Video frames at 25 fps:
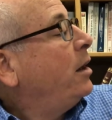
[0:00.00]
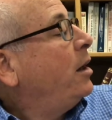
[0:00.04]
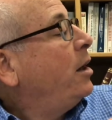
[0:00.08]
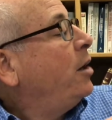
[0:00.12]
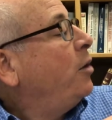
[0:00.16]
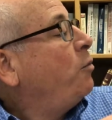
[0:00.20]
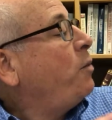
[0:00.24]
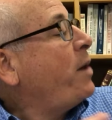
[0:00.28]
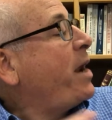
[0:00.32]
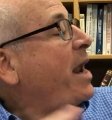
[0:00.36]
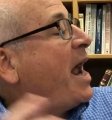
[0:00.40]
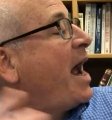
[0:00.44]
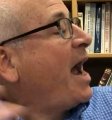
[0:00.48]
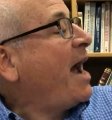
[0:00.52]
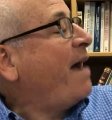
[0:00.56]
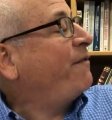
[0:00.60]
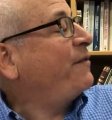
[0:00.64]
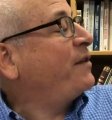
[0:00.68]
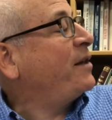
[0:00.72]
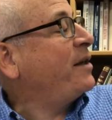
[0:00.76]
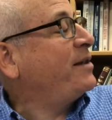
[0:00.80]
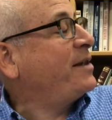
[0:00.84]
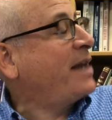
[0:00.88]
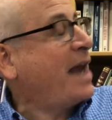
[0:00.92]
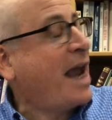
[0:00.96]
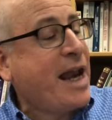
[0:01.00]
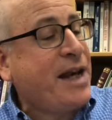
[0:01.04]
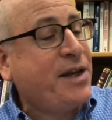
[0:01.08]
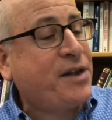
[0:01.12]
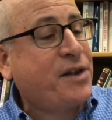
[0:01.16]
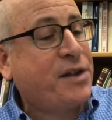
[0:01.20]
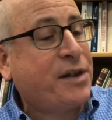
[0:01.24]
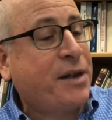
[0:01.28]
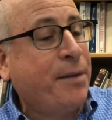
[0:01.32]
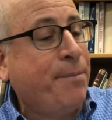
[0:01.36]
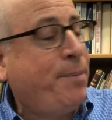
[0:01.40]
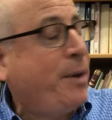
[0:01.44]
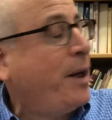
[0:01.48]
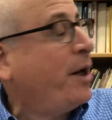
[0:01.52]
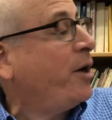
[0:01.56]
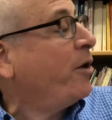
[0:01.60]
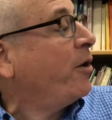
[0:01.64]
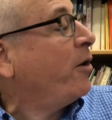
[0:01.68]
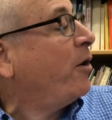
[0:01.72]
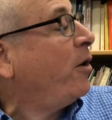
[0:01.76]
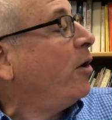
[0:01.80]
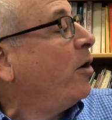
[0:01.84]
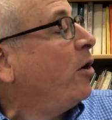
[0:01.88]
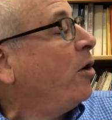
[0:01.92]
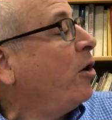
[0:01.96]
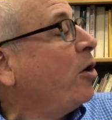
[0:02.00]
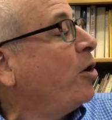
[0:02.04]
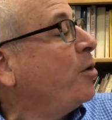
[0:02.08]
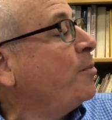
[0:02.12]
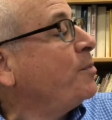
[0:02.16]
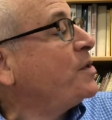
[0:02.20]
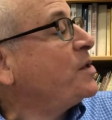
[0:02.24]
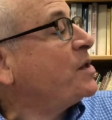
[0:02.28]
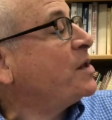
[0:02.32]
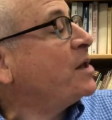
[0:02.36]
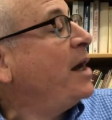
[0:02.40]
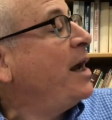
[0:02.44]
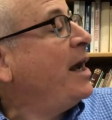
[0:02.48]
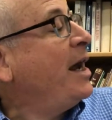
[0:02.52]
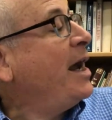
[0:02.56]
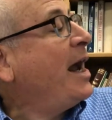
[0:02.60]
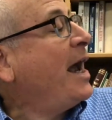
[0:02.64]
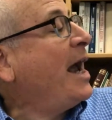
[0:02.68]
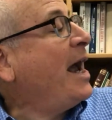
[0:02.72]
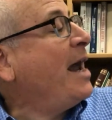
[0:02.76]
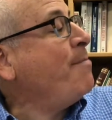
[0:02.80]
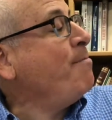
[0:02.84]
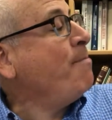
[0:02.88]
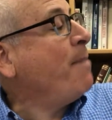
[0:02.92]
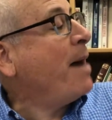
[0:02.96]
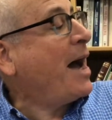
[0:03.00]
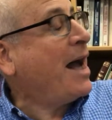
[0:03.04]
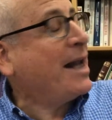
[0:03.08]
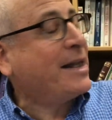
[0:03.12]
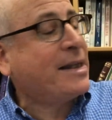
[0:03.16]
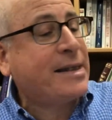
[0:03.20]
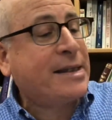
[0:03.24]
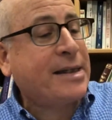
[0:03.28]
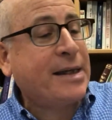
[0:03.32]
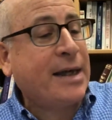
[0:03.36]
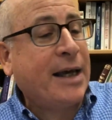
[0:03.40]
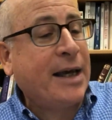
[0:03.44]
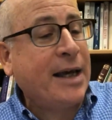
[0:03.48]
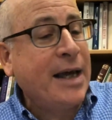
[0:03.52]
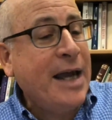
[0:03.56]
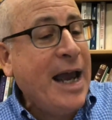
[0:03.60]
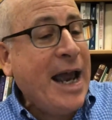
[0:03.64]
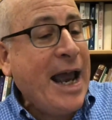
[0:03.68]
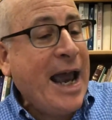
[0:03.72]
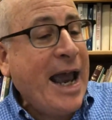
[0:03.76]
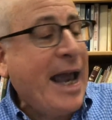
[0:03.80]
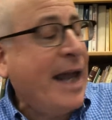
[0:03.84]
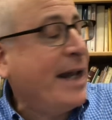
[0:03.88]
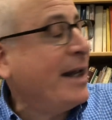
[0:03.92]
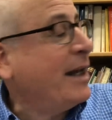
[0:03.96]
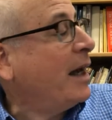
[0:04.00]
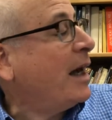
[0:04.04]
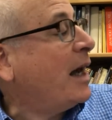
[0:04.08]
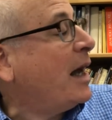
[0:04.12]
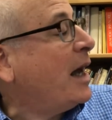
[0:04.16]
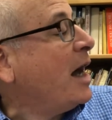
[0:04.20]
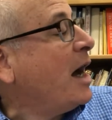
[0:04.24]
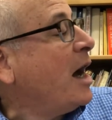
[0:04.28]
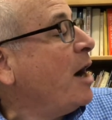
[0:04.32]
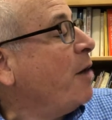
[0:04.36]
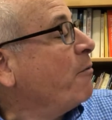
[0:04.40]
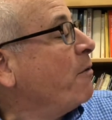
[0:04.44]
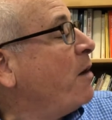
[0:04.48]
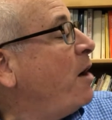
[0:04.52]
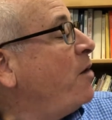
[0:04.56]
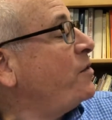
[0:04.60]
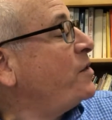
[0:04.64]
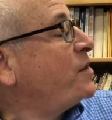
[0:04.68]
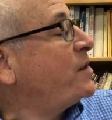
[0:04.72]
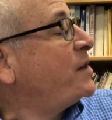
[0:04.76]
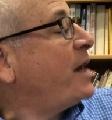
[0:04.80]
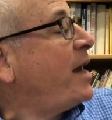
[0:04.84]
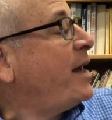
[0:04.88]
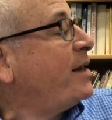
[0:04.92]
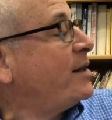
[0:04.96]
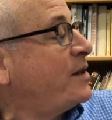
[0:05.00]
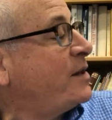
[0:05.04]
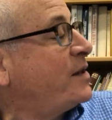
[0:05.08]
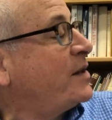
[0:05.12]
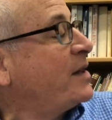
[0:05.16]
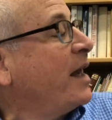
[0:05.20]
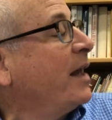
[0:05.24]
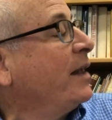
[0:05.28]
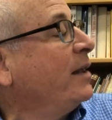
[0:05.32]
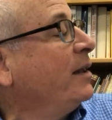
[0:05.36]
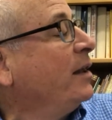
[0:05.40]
We have to taste the bitter herbs and matzah and charoset, said